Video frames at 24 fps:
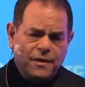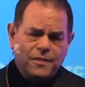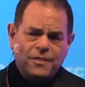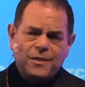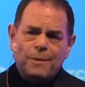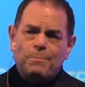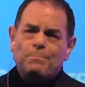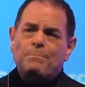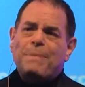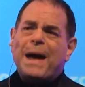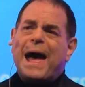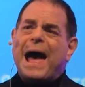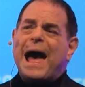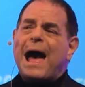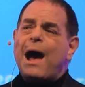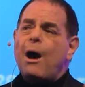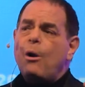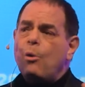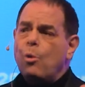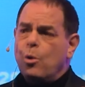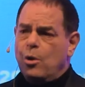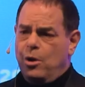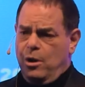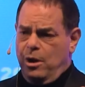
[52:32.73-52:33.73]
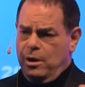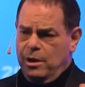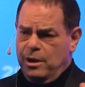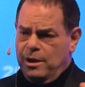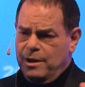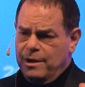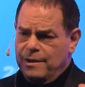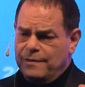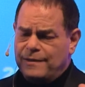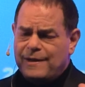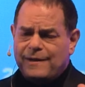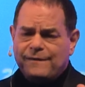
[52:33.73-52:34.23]
The power
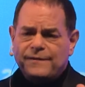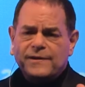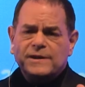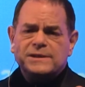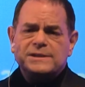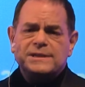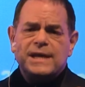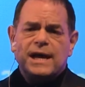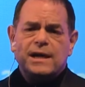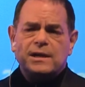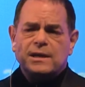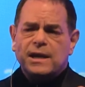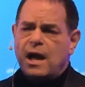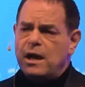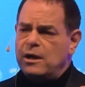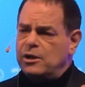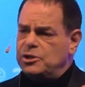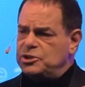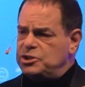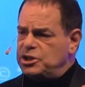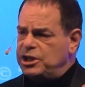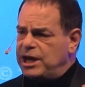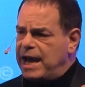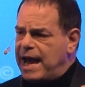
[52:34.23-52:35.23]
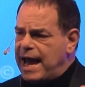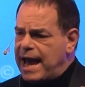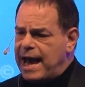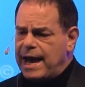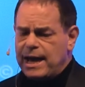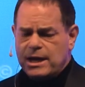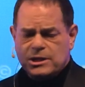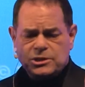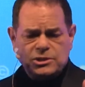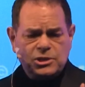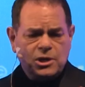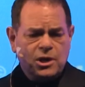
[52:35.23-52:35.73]
that this technology
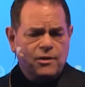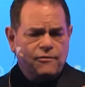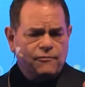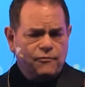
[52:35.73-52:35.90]
has